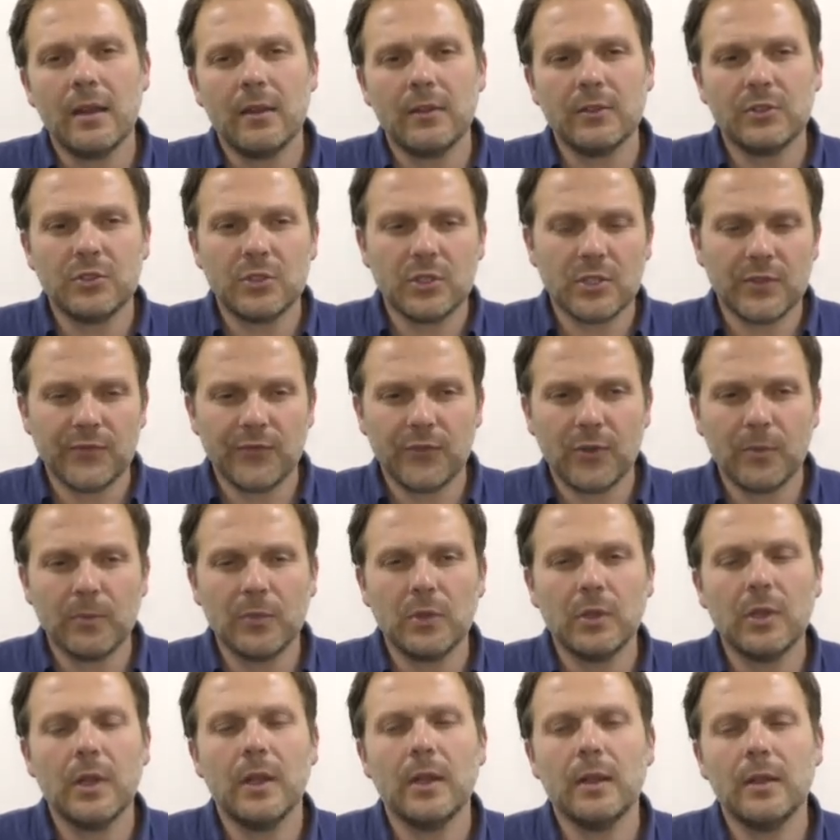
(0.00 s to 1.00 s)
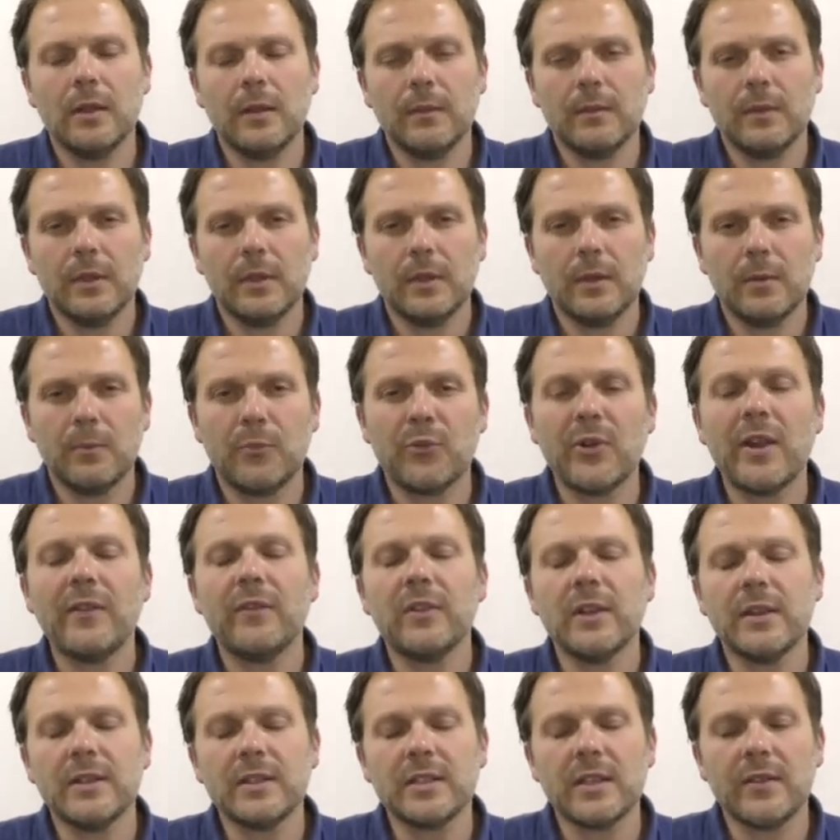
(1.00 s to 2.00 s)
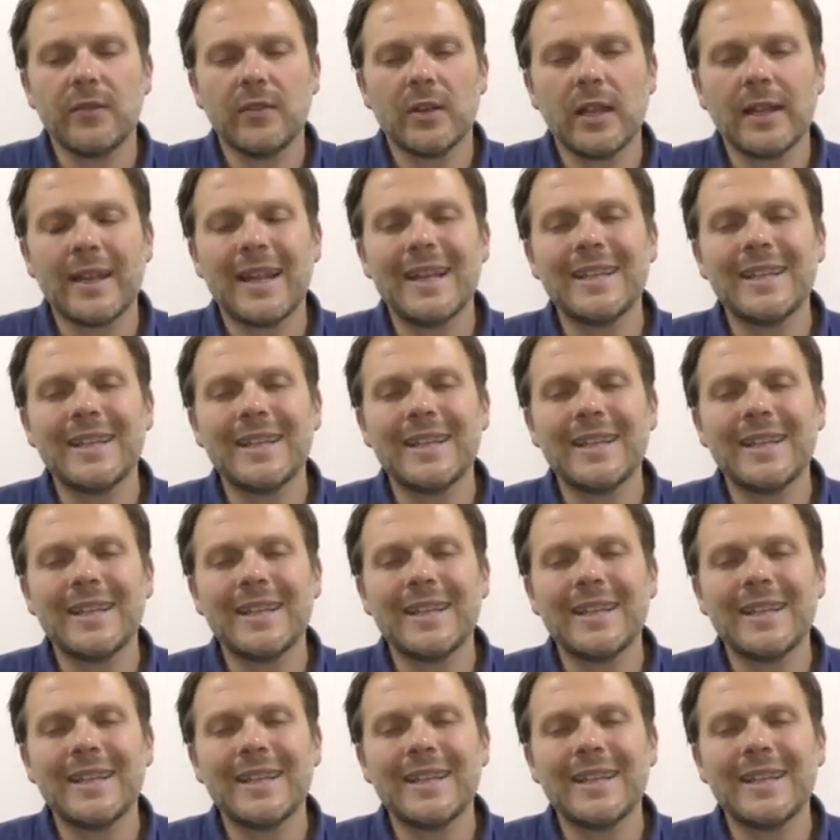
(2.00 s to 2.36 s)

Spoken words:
just from prevalence, if you like,